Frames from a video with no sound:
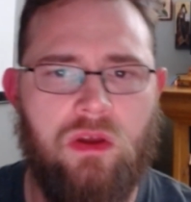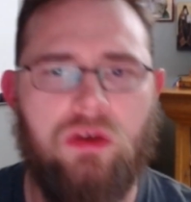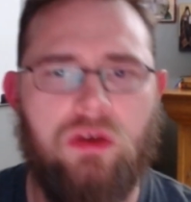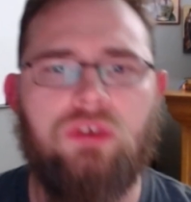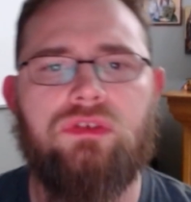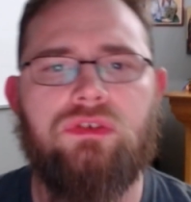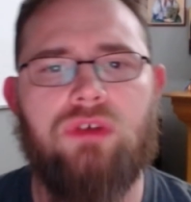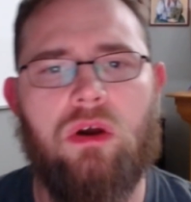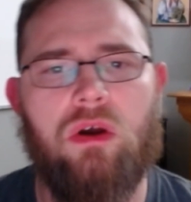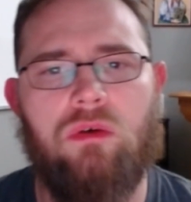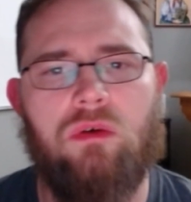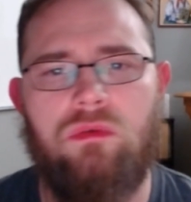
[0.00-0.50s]

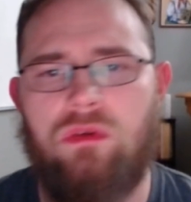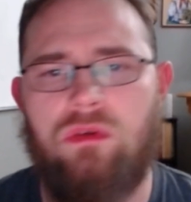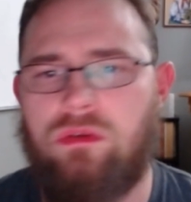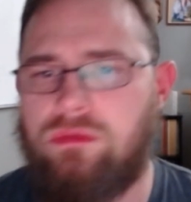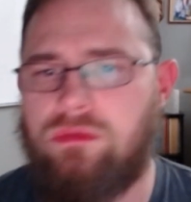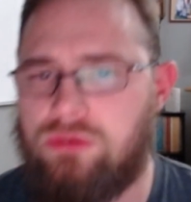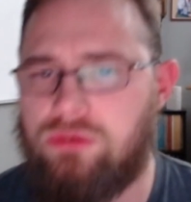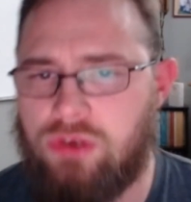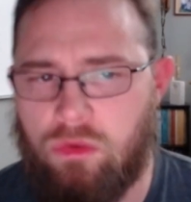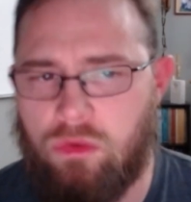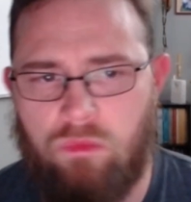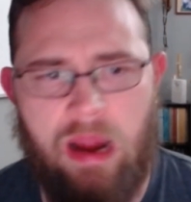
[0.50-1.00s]
So,
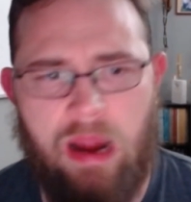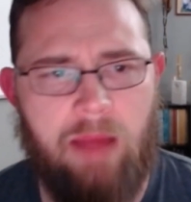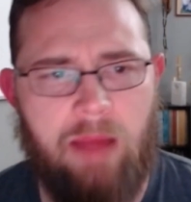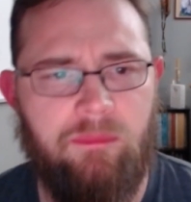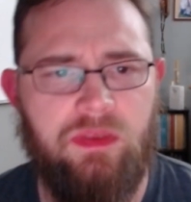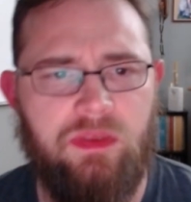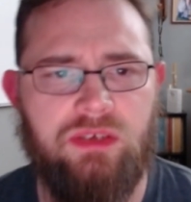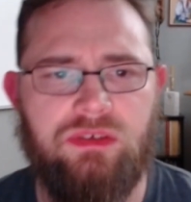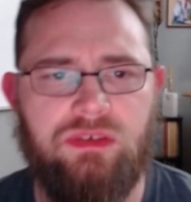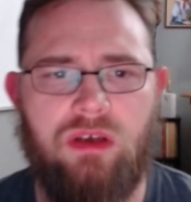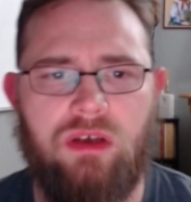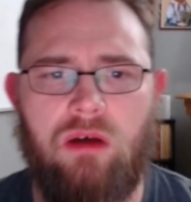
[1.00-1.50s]
to wrap
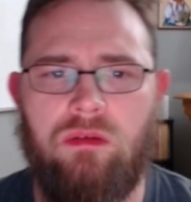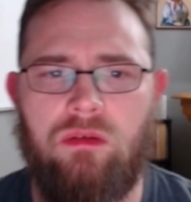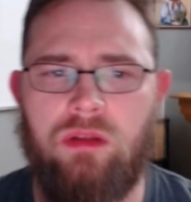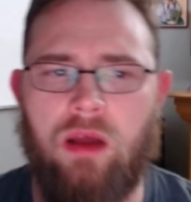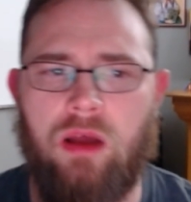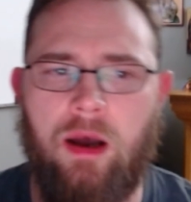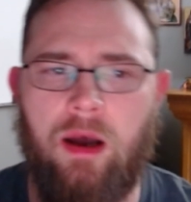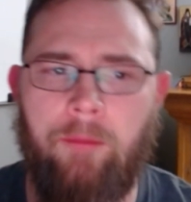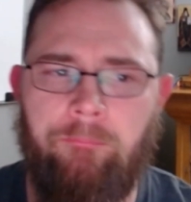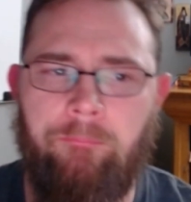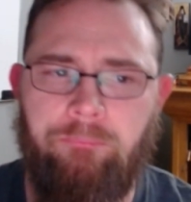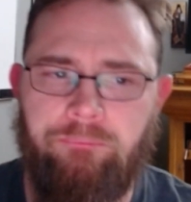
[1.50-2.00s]
this all
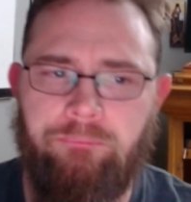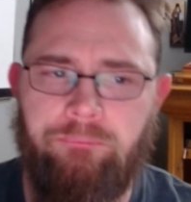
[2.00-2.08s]
up,